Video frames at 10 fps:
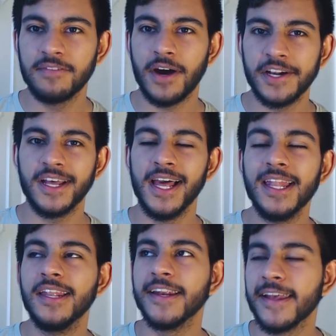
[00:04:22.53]
Edward
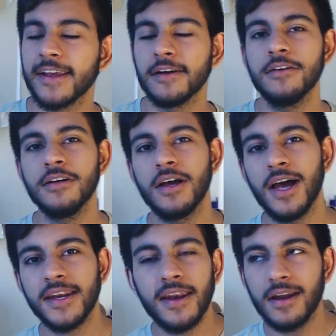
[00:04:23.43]
Elric.
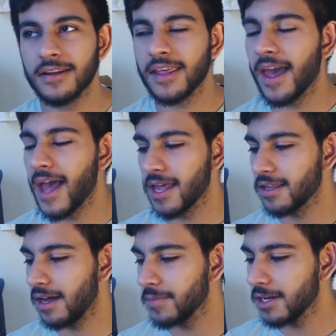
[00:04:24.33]
And, yeah,
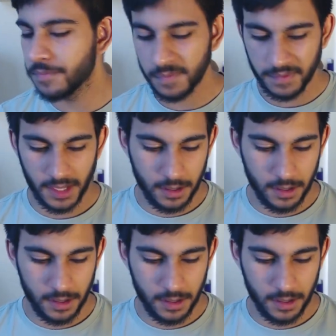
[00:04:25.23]
I mean,